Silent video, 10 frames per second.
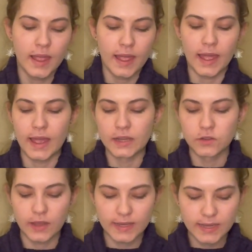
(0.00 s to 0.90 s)

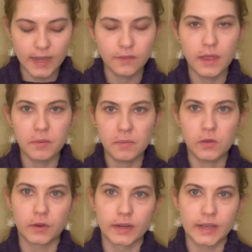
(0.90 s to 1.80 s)
And so that's kind of keeping
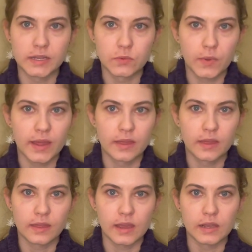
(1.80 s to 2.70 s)
me organized
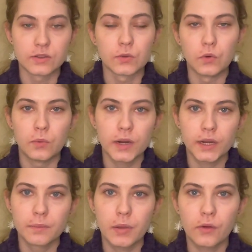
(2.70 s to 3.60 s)
with the
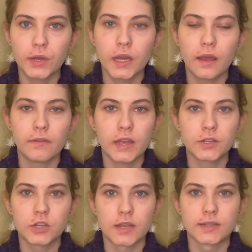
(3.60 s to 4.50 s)
schoolwork component of
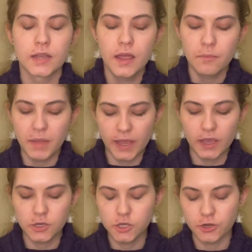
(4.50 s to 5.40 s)
it, just
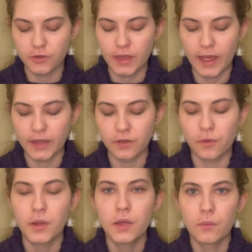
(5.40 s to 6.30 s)
making sure that I
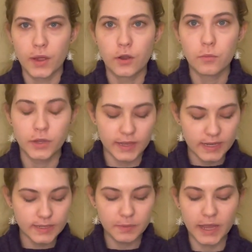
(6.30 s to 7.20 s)
know when
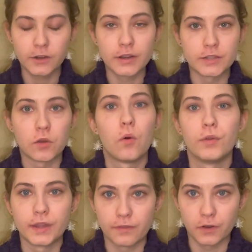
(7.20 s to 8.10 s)
this planner is
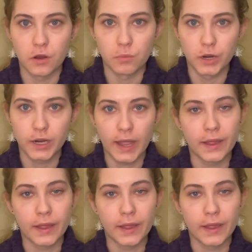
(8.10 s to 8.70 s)
only for homework.